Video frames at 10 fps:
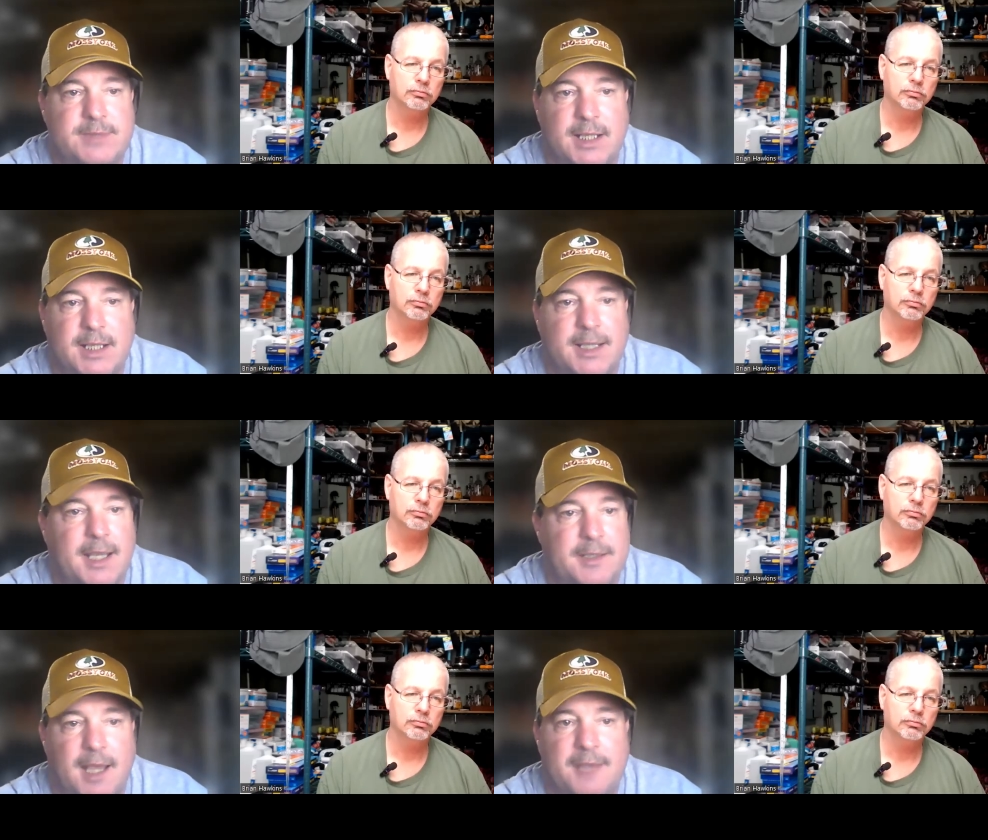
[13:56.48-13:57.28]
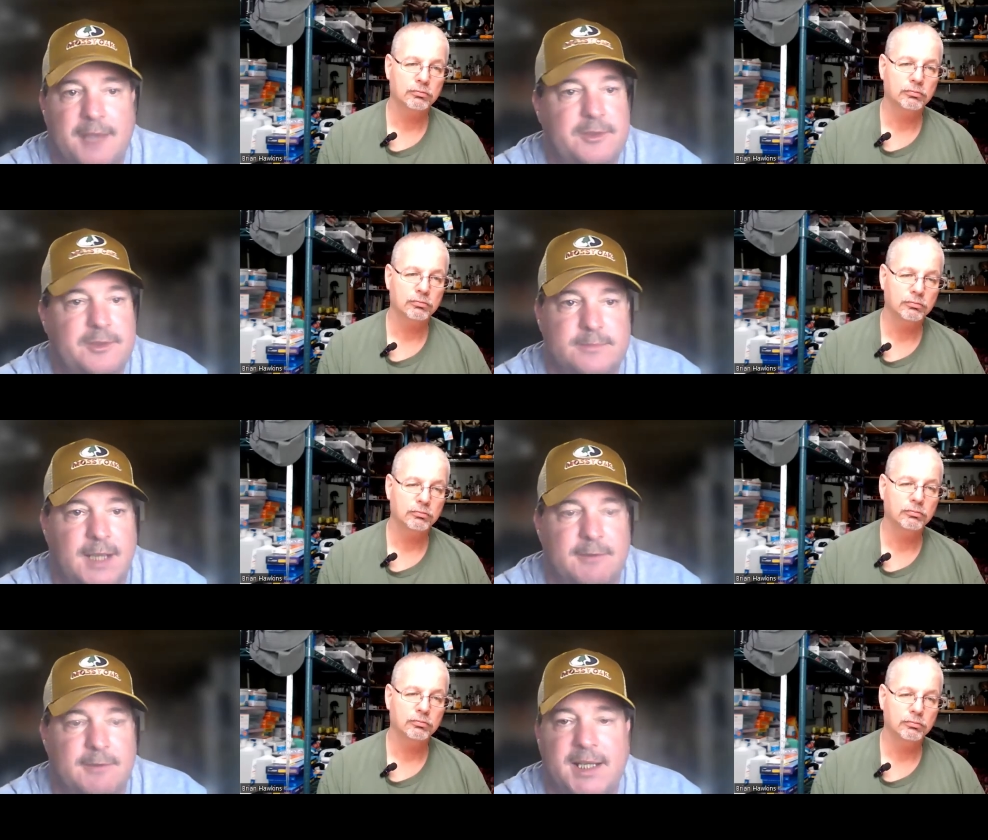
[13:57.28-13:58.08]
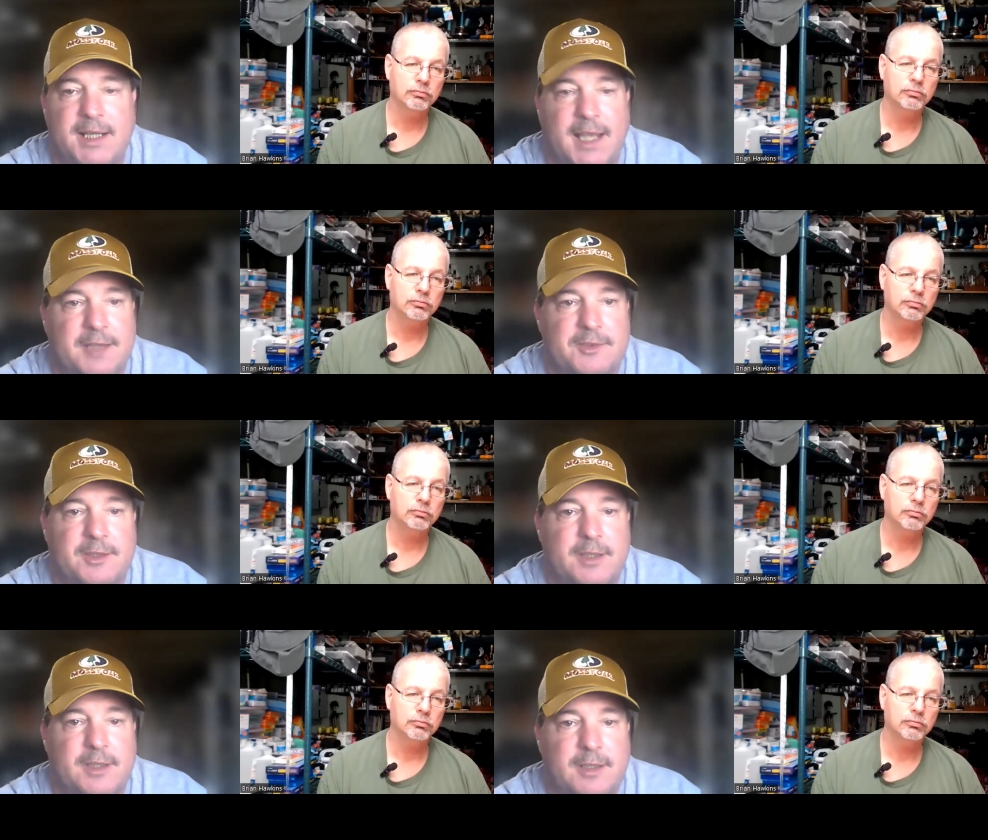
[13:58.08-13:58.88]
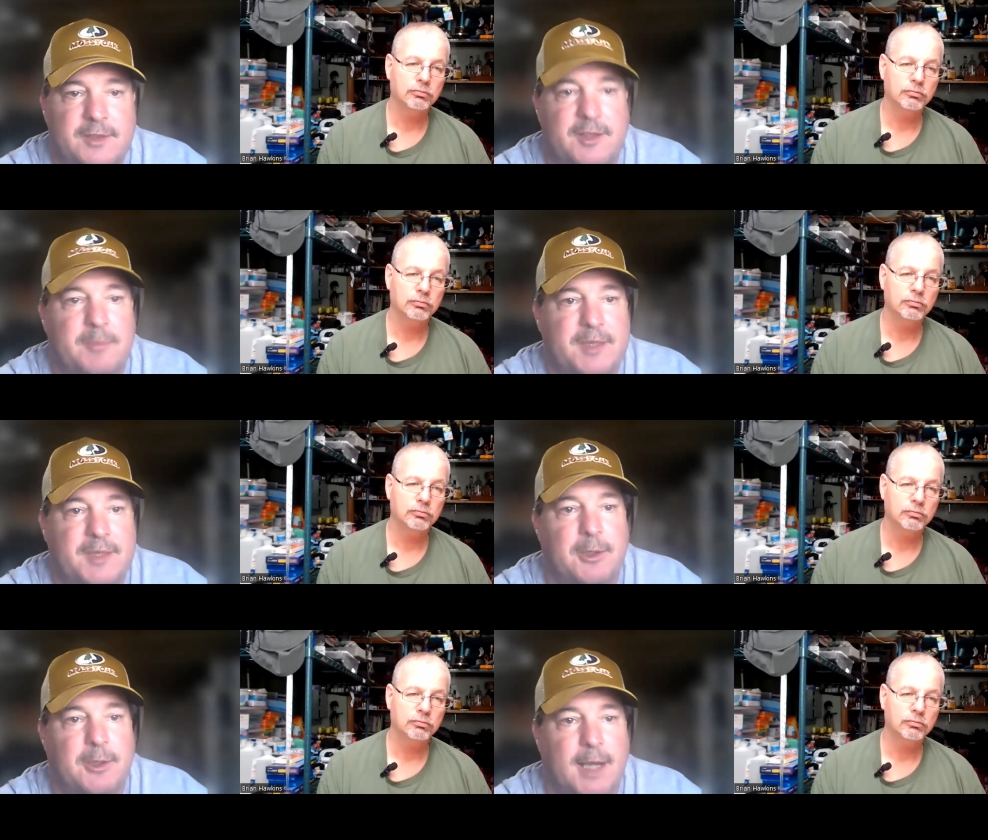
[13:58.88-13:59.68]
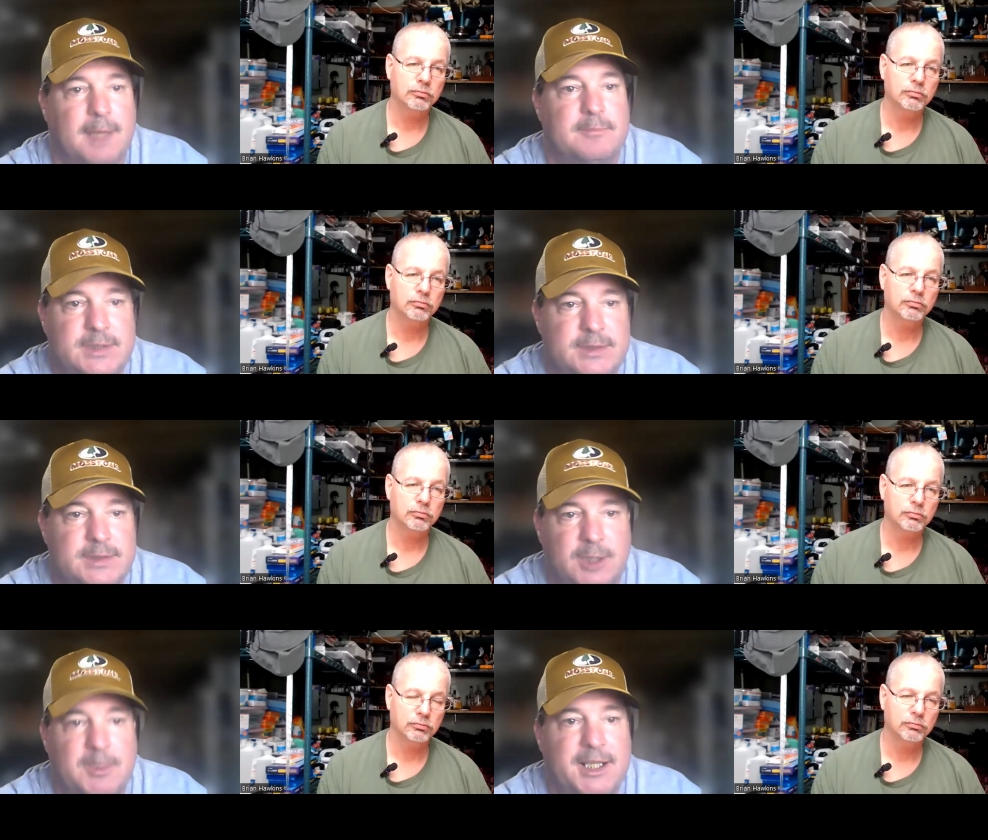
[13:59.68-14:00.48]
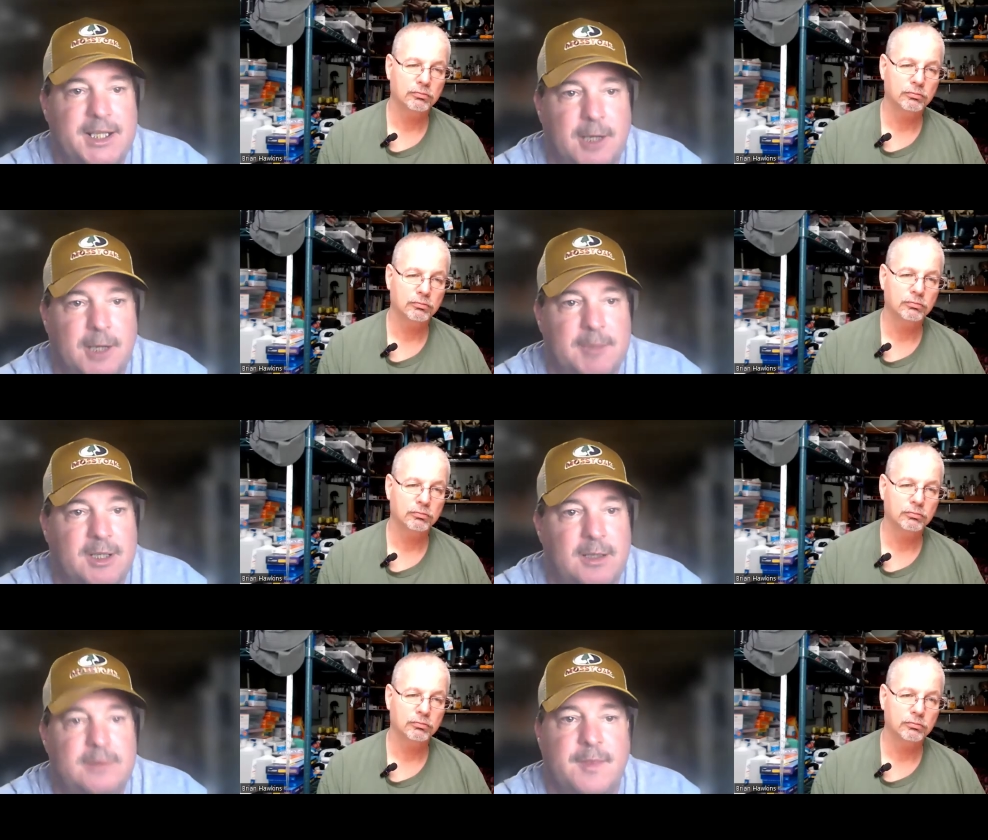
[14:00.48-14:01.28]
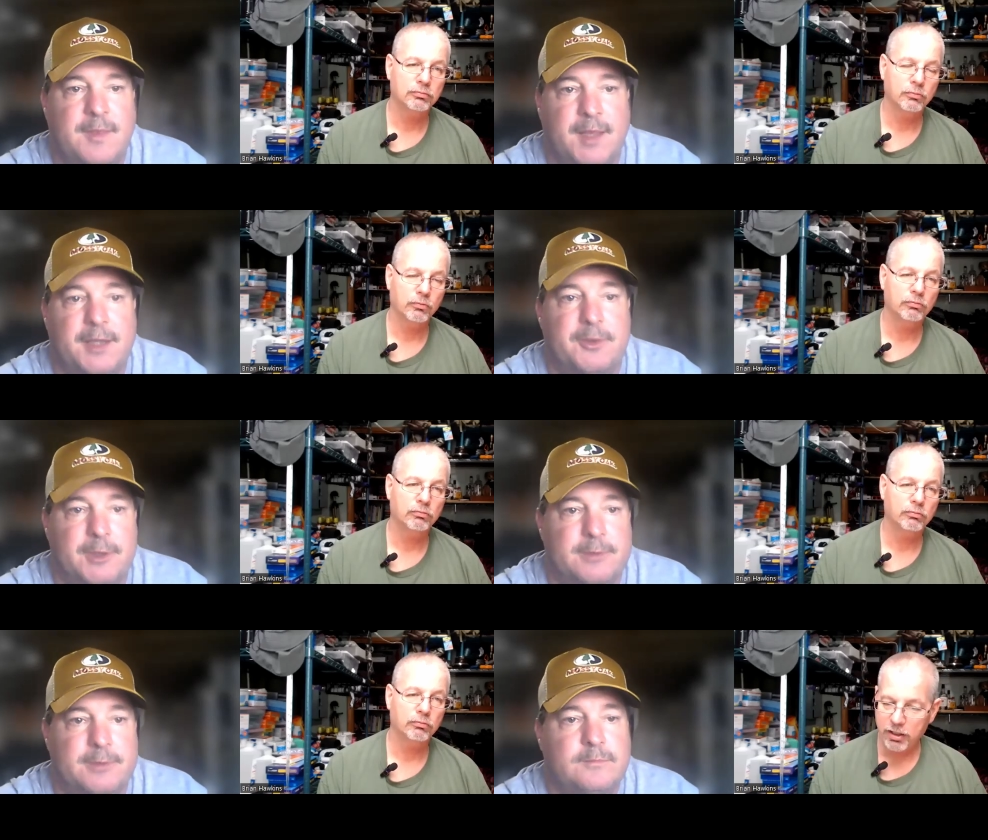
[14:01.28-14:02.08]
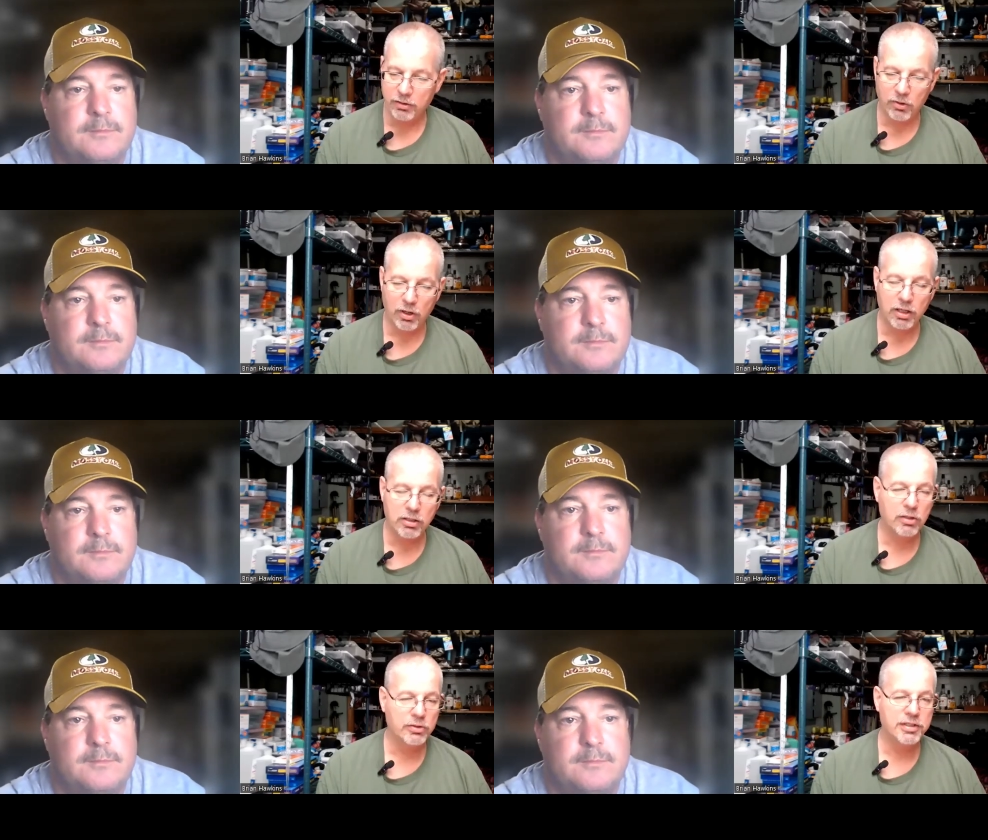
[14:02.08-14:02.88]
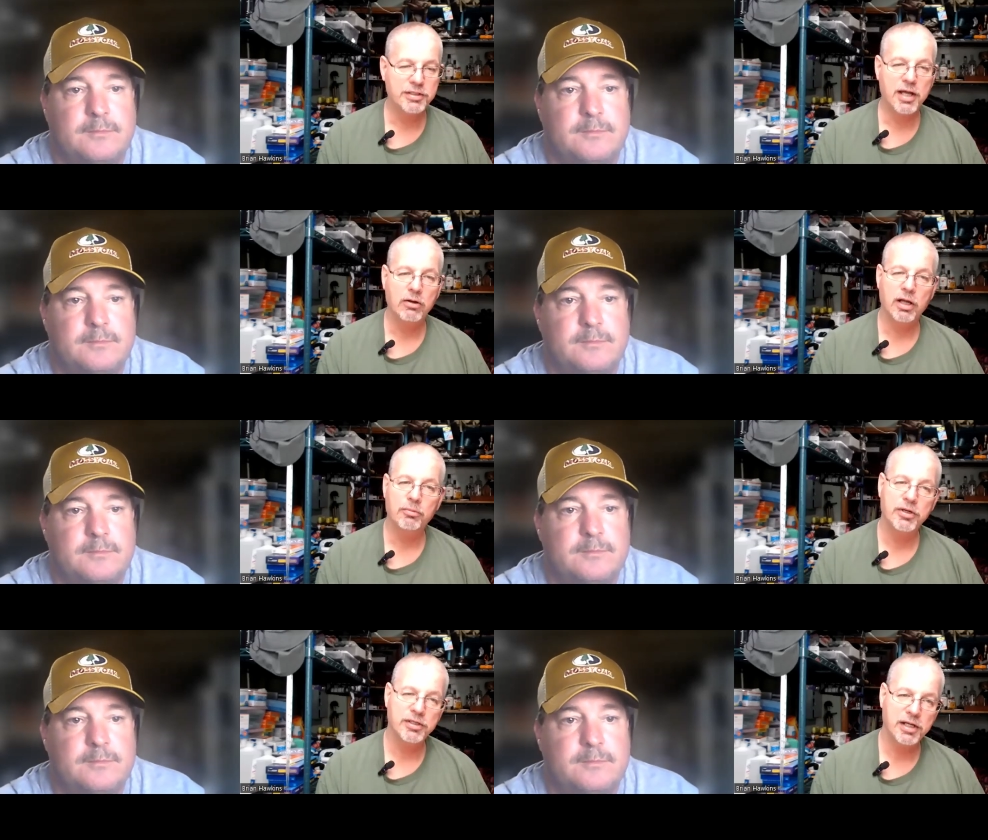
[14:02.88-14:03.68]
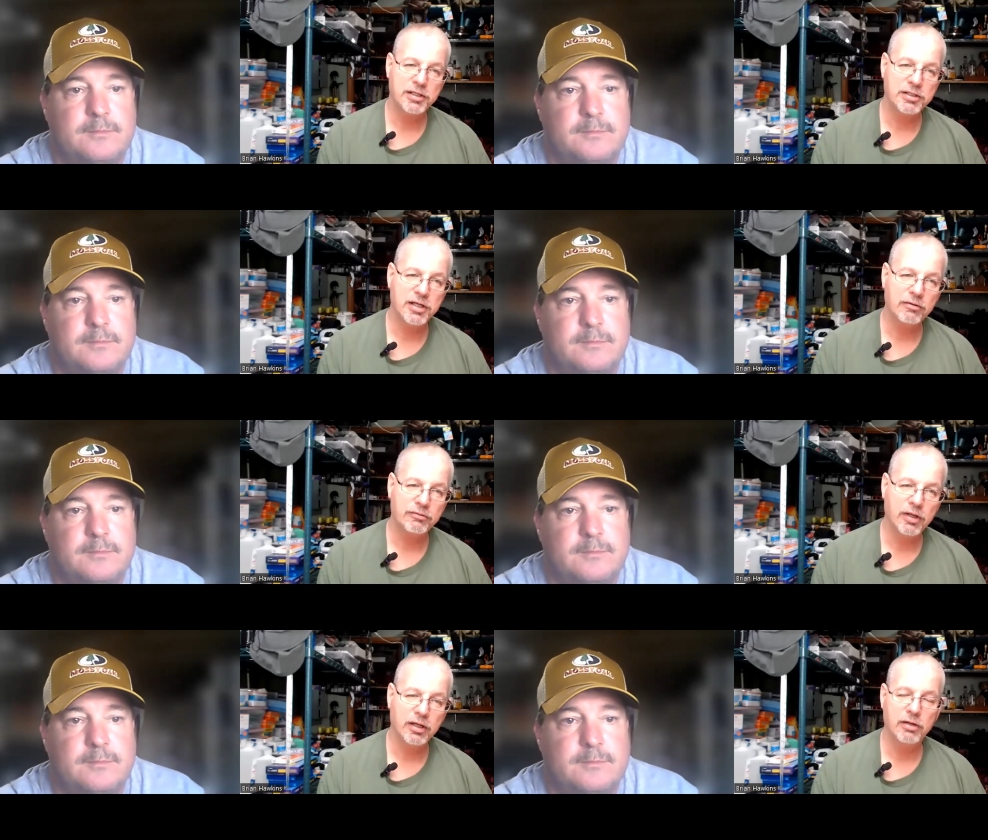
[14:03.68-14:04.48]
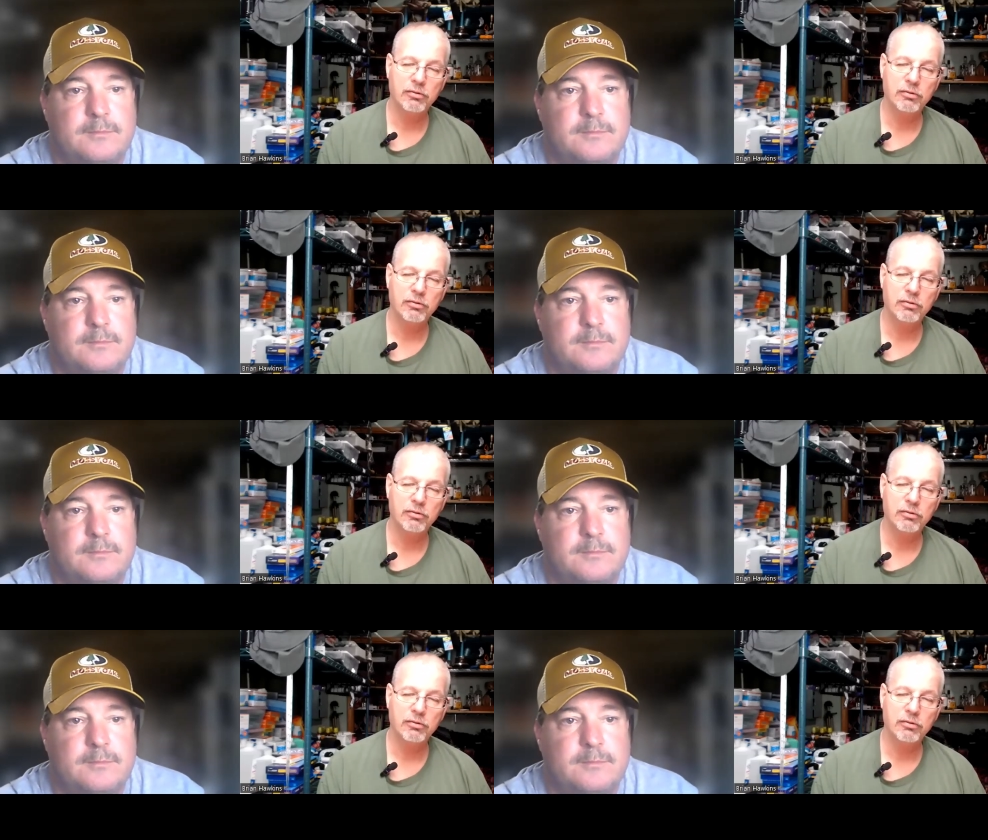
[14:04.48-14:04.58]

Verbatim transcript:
Speaker 1: delegate tasks. Everybody has something to grab. Nobody can grab it all. Think it through.
Speaker 2: All right. Well, I'll close this out, and I appreciate you, Jeff.